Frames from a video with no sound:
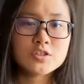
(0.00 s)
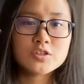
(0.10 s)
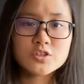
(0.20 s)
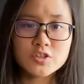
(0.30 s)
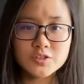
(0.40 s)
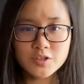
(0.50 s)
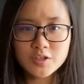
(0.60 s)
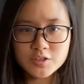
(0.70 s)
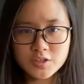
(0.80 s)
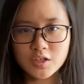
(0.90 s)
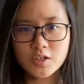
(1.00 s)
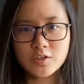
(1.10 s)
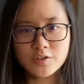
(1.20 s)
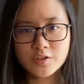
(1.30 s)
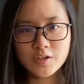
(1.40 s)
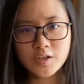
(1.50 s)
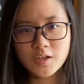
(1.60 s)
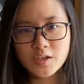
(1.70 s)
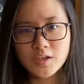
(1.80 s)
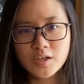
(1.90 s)
just on the color
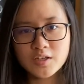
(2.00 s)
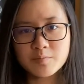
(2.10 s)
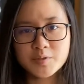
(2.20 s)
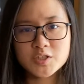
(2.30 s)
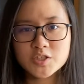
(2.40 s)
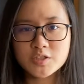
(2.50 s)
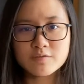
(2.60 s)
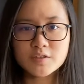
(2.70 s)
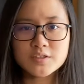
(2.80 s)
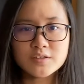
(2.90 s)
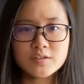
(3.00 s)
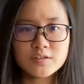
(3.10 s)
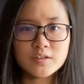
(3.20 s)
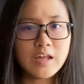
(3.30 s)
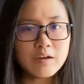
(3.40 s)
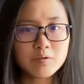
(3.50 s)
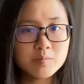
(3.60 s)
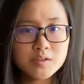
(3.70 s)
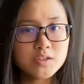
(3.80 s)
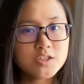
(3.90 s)
and the pitch difference, that will
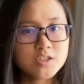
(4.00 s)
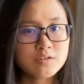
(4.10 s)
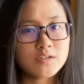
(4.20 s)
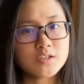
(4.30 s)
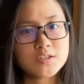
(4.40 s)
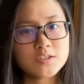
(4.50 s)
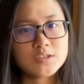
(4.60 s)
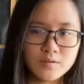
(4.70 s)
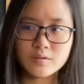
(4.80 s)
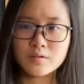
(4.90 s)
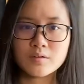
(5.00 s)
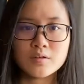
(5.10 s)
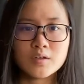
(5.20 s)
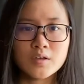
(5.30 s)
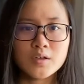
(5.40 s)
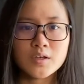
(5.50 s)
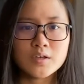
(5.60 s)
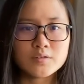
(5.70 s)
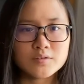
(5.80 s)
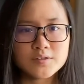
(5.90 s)
be luxurious.
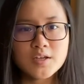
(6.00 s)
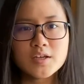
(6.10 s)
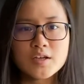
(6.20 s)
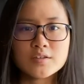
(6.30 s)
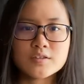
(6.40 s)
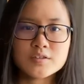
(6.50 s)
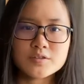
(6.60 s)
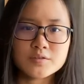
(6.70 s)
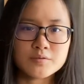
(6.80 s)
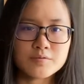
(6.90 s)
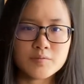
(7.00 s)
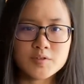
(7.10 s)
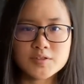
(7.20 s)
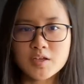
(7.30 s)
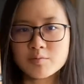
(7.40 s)
So since I got these two from the same